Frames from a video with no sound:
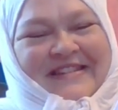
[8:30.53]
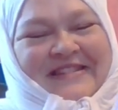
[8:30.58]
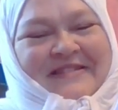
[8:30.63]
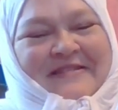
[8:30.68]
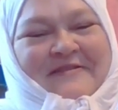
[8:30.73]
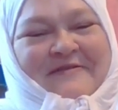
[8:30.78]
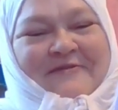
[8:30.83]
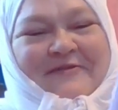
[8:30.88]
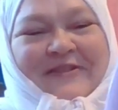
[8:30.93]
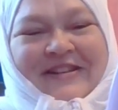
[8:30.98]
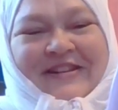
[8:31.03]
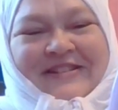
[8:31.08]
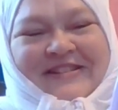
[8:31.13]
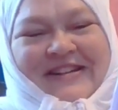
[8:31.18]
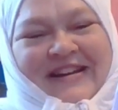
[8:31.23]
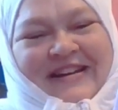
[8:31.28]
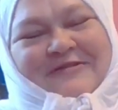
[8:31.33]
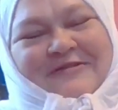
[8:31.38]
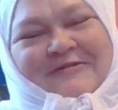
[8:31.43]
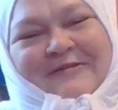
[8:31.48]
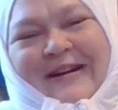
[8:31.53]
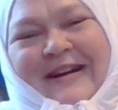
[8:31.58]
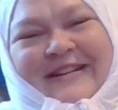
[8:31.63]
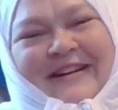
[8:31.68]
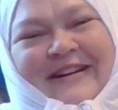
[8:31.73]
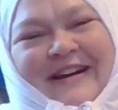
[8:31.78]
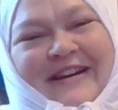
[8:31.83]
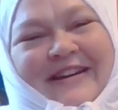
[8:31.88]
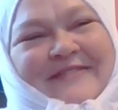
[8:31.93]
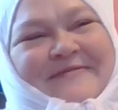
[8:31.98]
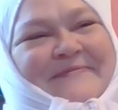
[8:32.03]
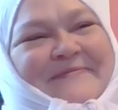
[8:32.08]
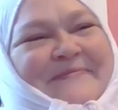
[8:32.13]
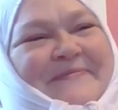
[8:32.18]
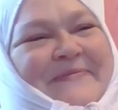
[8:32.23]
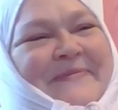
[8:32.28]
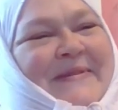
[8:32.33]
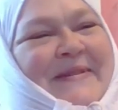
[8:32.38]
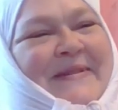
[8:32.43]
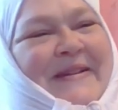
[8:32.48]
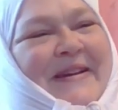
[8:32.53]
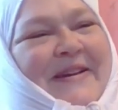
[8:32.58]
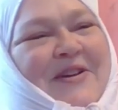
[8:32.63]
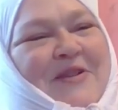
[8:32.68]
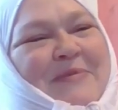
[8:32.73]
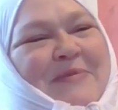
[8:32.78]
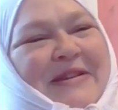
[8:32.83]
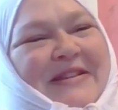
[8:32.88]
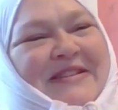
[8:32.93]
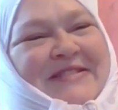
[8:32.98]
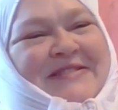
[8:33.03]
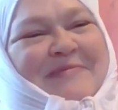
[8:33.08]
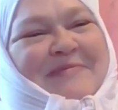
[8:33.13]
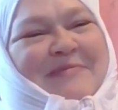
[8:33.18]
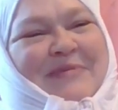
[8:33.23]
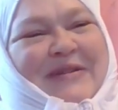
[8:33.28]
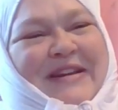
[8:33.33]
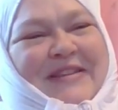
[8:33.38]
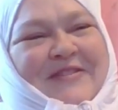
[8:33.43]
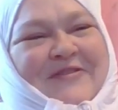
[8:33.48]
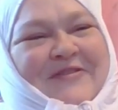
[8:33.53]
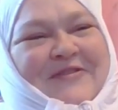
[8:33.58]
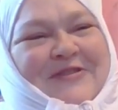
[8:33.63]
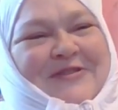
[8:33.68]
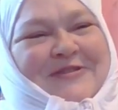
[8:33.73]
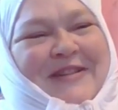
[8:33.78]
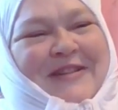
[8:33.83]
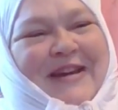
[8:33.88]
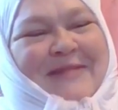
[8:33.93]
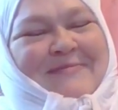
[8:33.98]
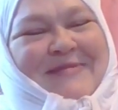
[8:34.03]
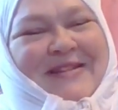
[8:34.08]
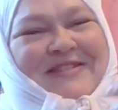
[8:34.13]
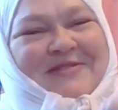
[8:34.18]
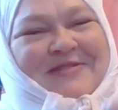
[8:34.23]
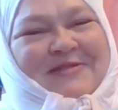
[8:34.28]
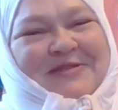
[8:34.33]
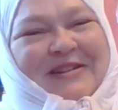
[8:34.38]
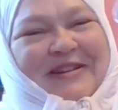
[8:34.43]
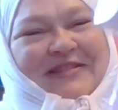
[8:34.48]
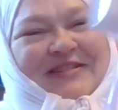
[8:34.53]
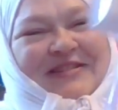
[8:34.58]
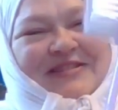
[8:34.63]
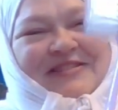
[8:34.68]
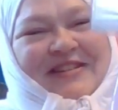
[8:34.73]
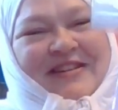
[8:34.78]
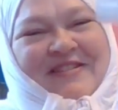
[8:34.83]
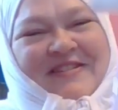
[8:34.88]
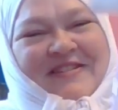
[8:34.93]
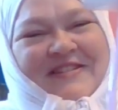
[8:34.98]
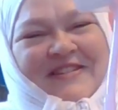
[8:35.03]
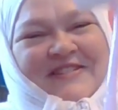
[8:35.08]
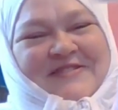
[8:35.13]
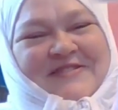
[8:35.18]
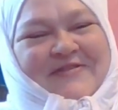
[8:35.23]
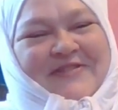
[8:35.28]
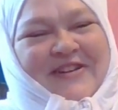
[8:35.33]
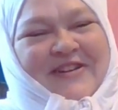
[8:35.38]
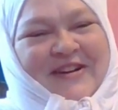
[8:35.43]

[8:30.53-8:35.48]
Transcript: For a dollar, why not? I hope it doesn't break the first time I use it because I think it's fun.